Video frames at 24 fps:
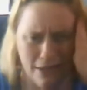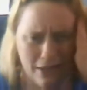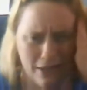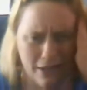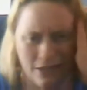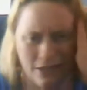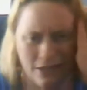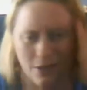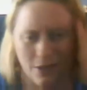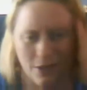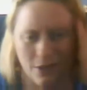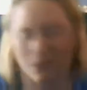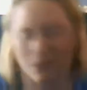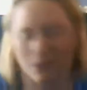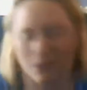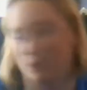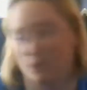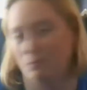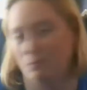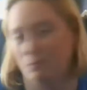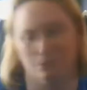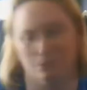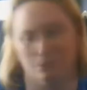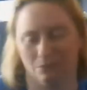of, some
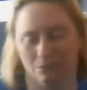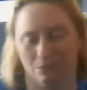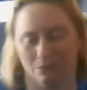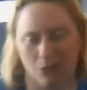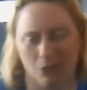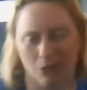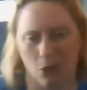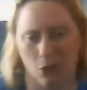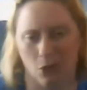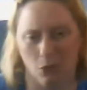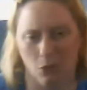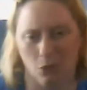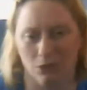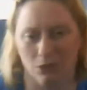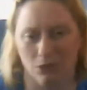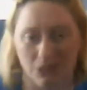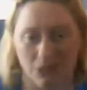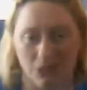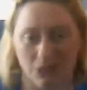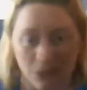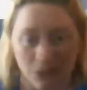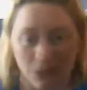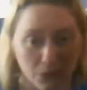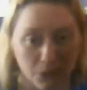old
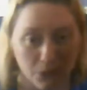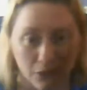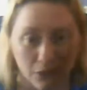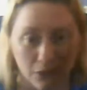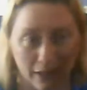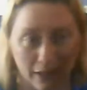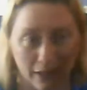dude,